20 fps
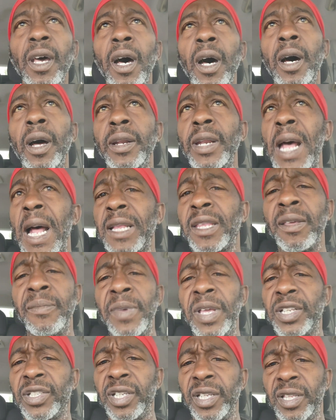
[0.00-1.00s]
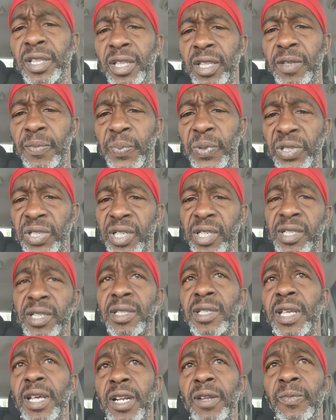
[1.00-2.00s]
Uh, not to mention the
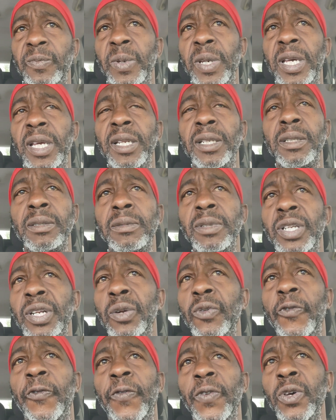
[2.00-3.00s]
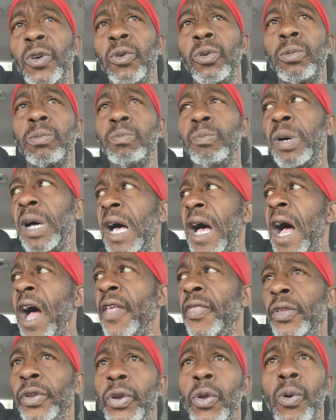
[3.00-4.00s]
positions that are being you know filled
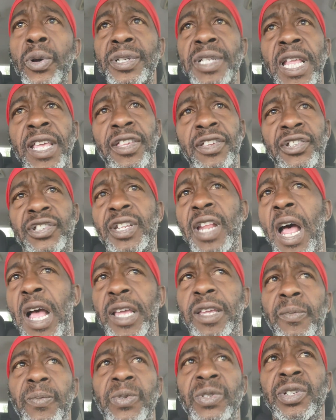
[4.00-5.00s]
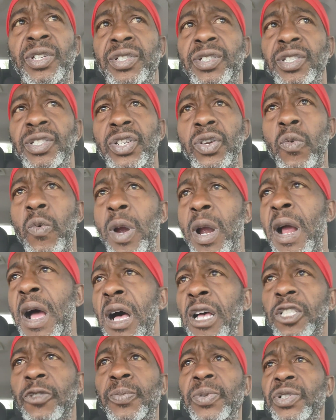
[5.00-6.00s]
behind the doors, like your stocking positions, your
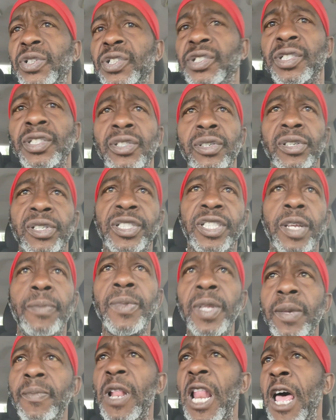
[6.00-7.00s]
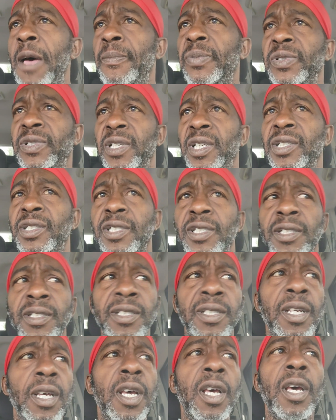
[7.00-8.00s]
warehouse positions, your assembly line
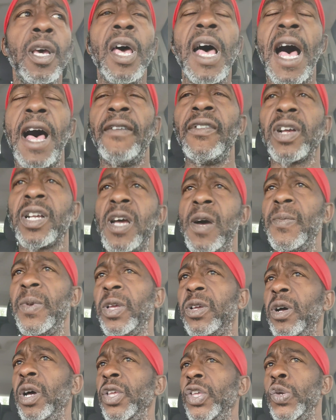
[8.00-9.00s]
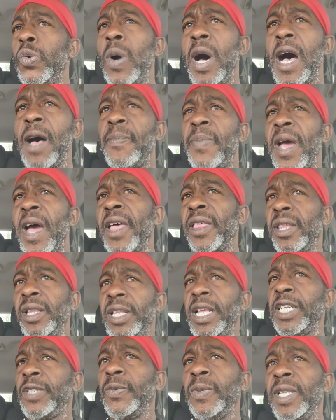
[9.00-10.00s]
positions. I have a company called UiPath,
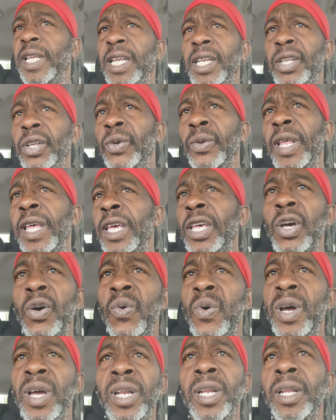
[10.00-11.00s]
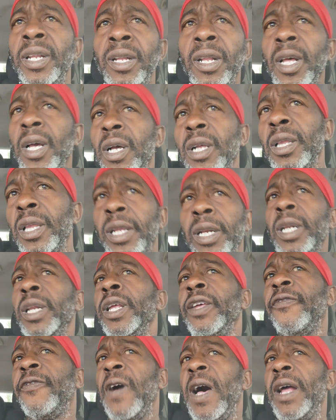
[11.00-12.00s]
and that's what they do. They go in and
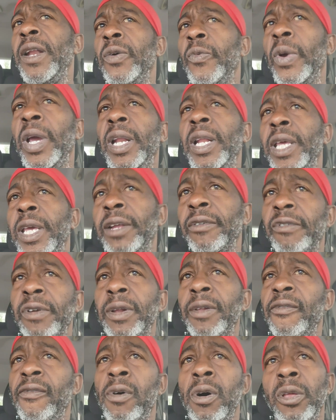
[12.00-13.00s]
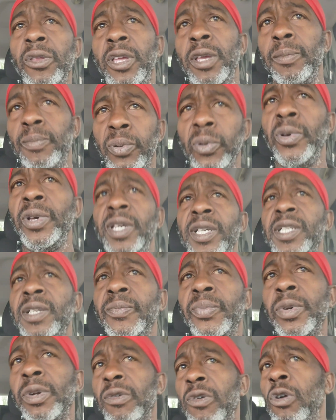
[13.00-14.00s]
literally find a way to get rid of all the employees
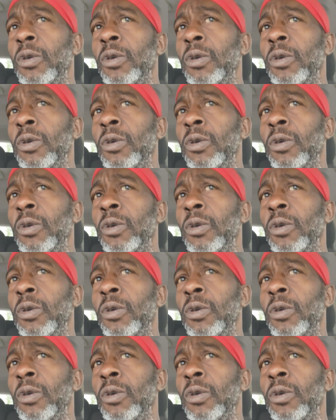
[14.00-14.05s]
and put a